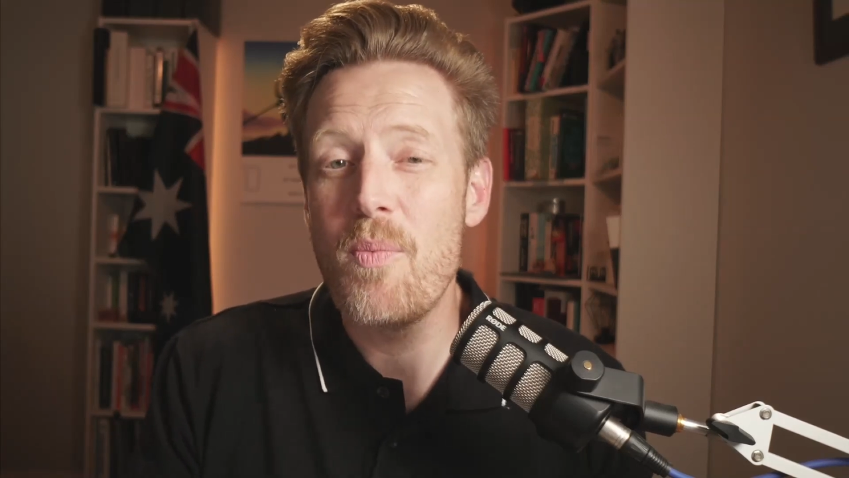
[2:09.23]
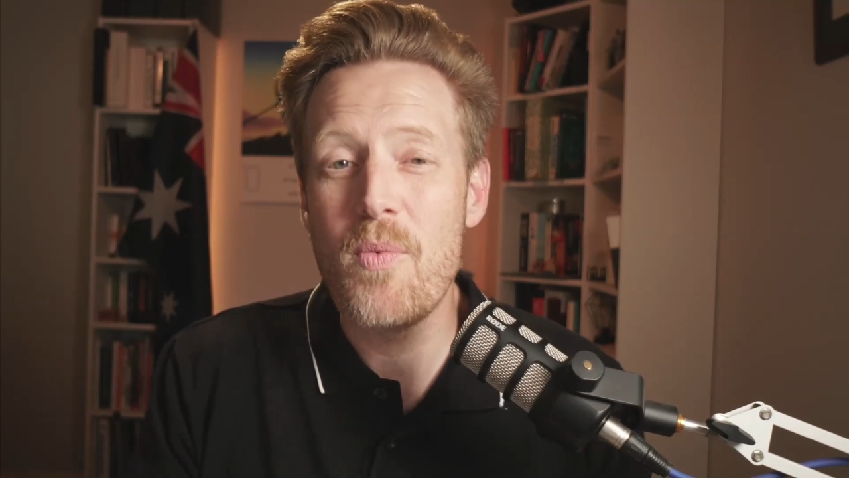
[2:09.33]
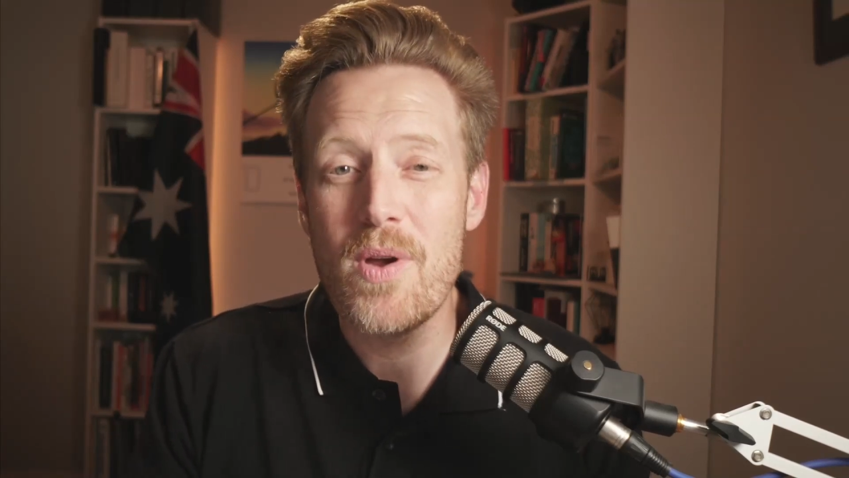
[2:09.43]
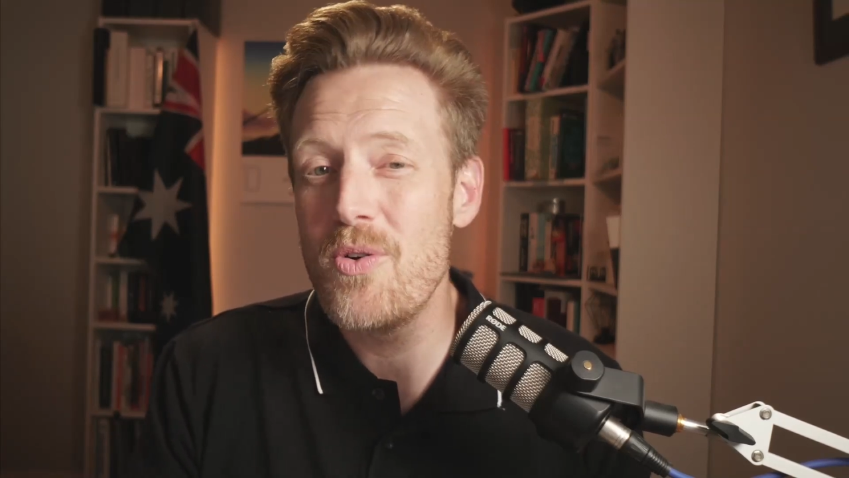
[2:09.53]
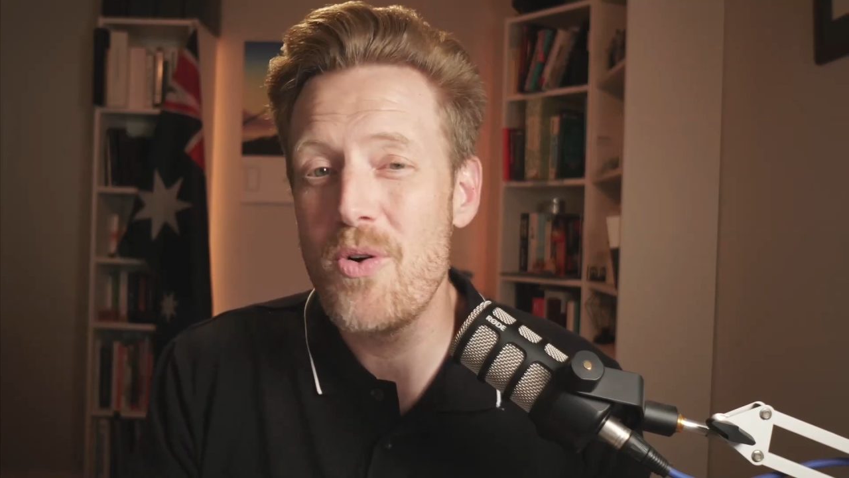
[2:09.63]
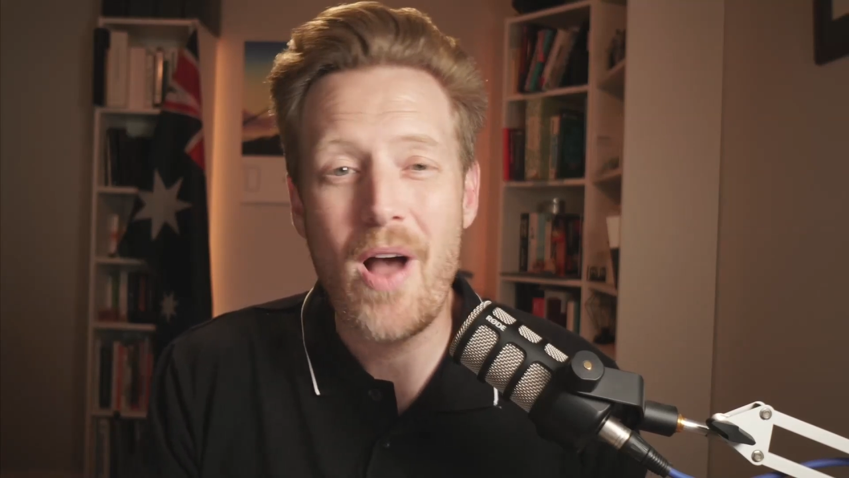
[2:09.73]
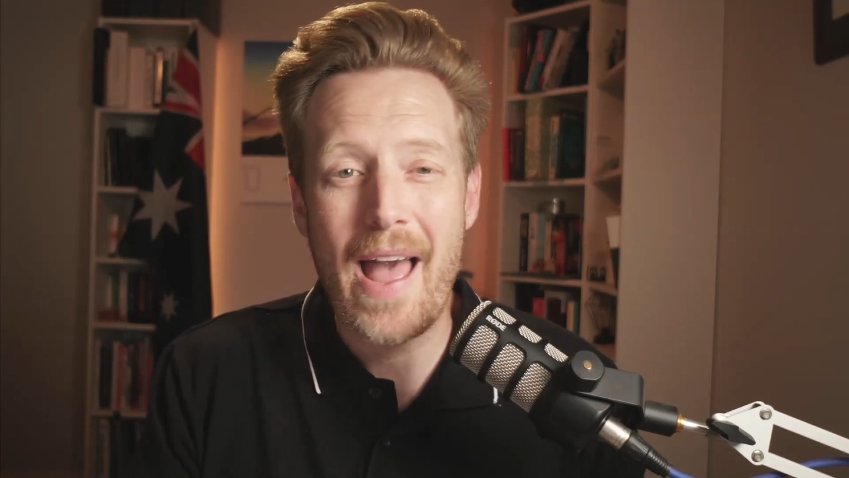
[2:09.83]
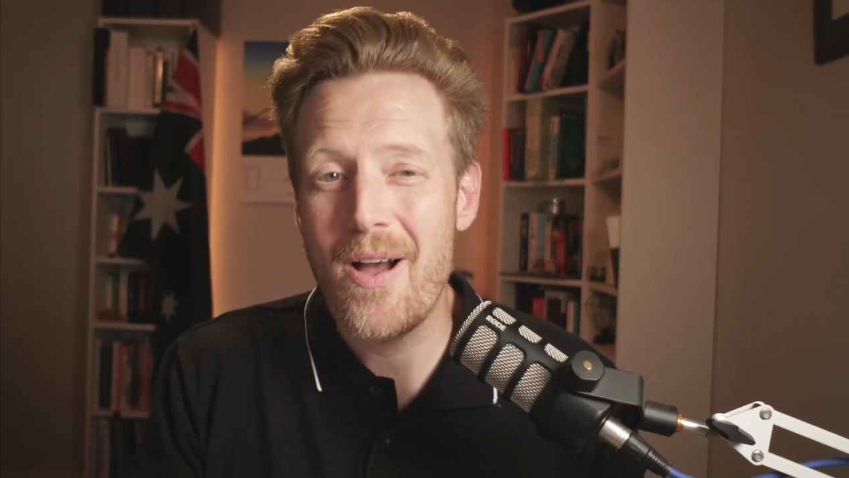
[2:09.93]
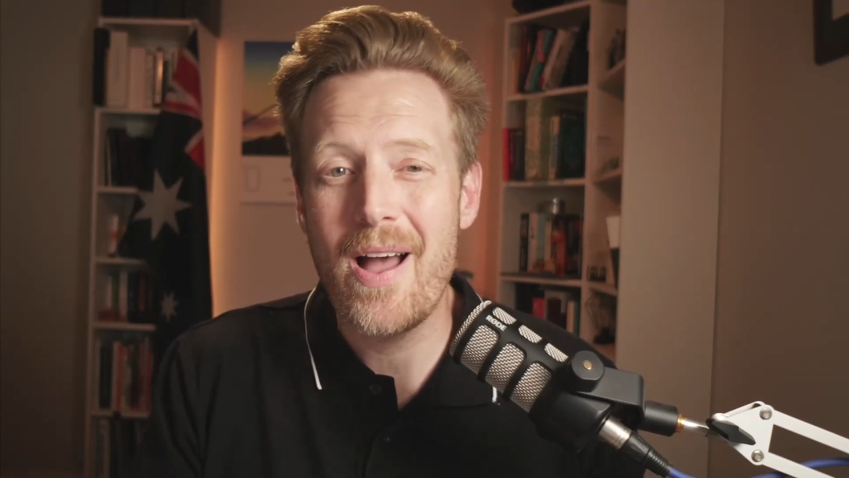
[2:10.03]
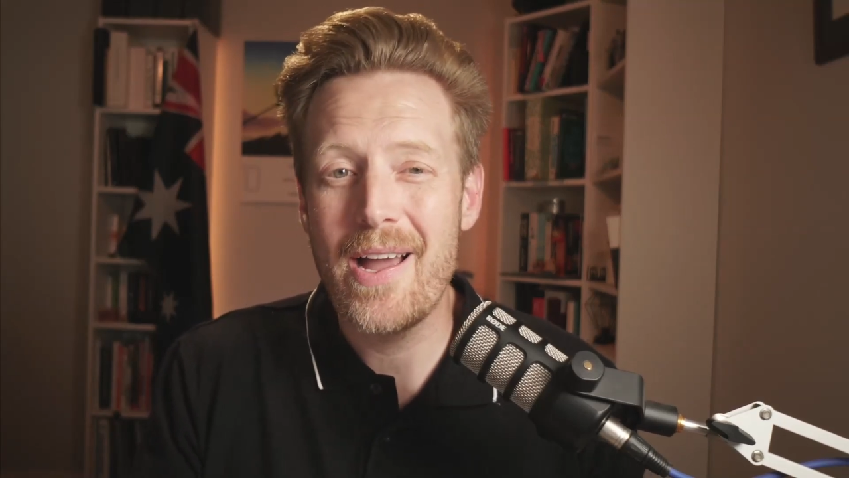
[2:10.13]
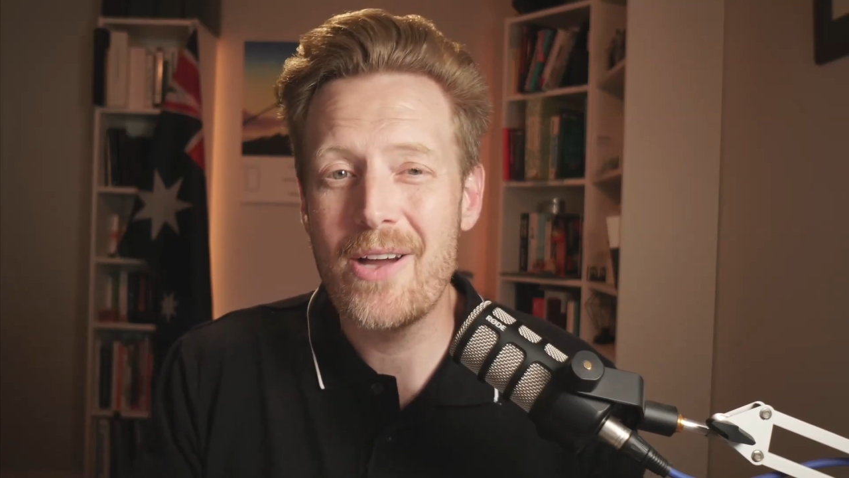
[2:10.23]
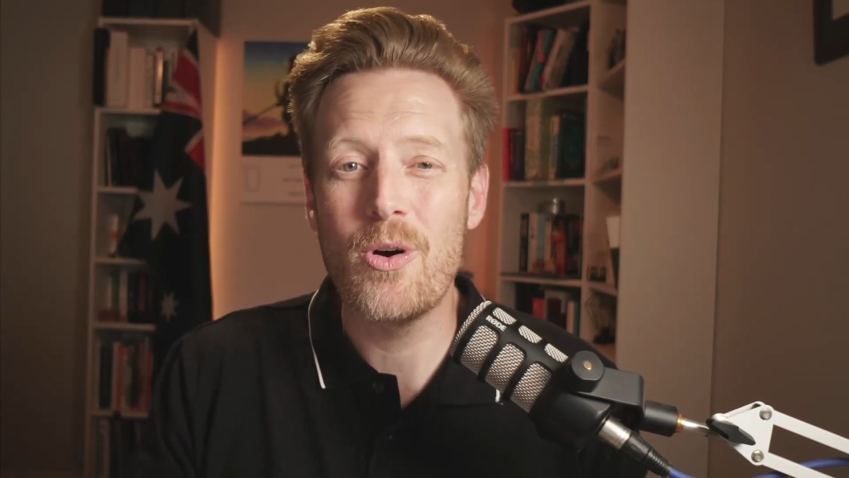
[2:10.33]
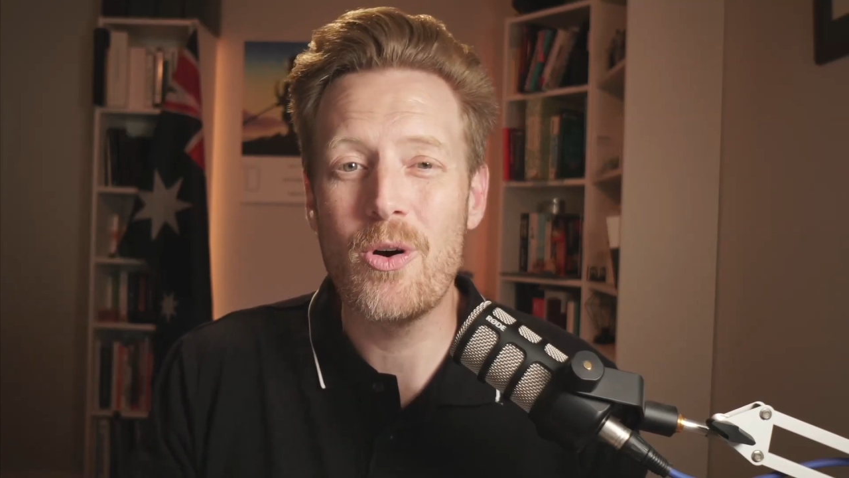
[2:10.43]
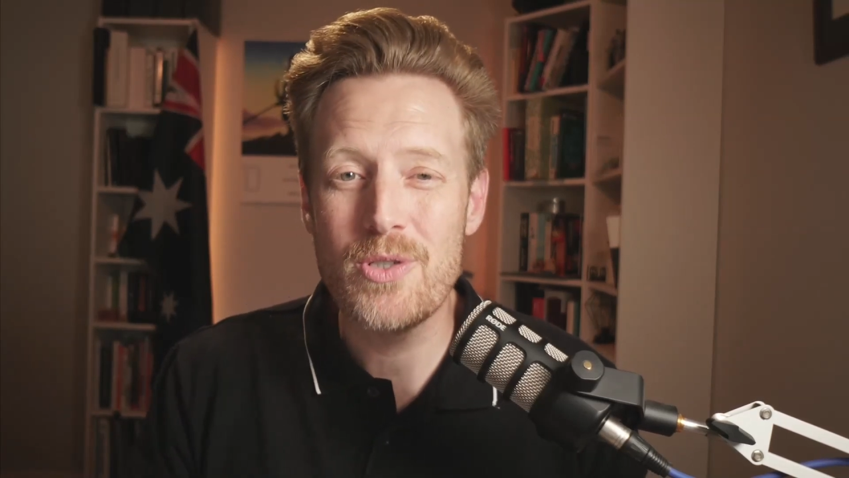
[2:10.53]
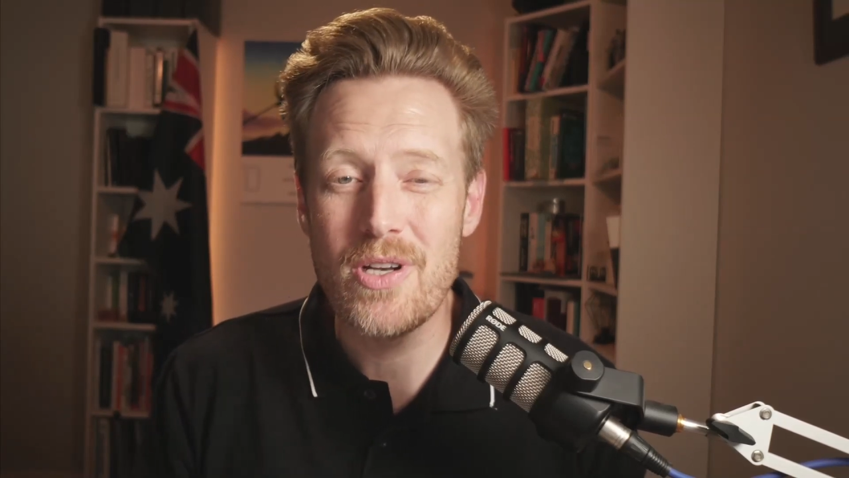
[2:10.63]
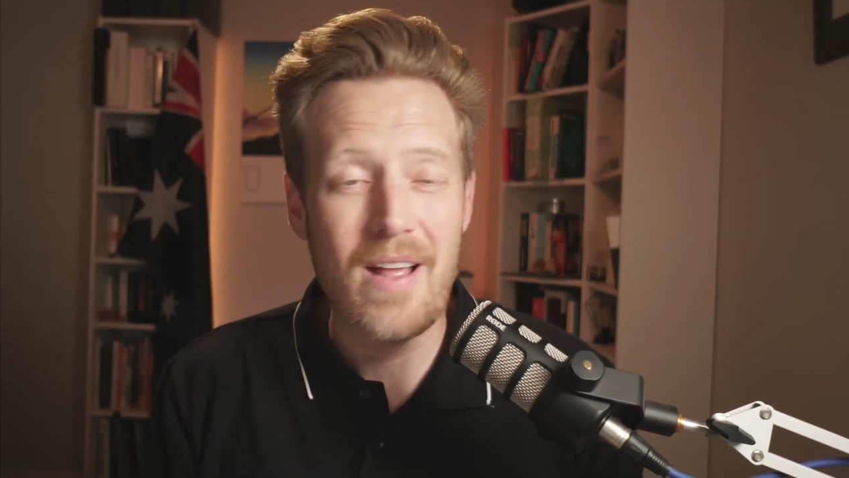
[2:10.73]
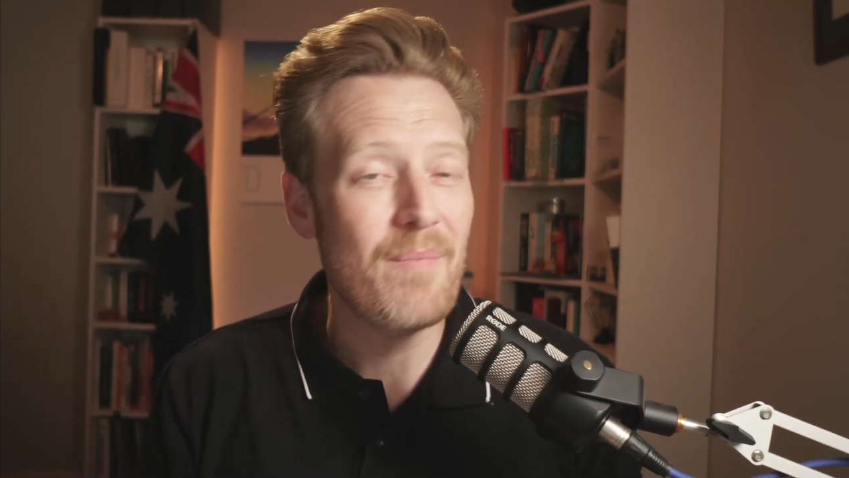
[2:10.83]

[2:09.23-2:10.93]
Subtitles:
with your AI adoption.